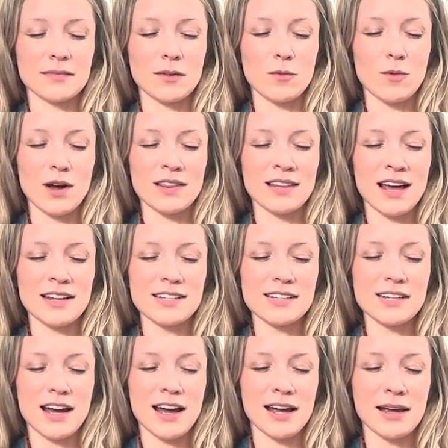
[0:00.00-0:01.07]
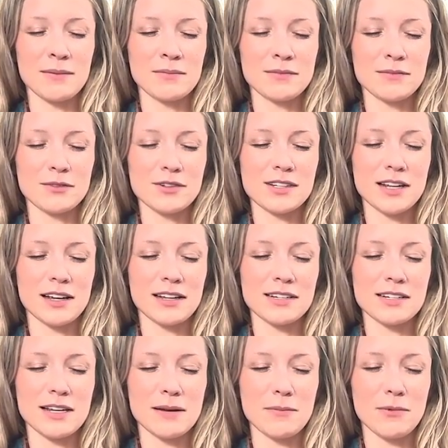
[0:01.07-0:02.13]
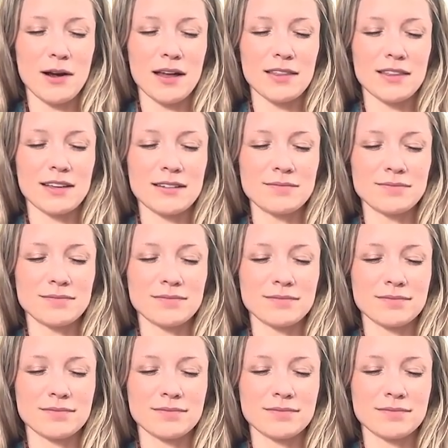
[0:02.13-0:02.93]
One last time, we'll take a deep breath in.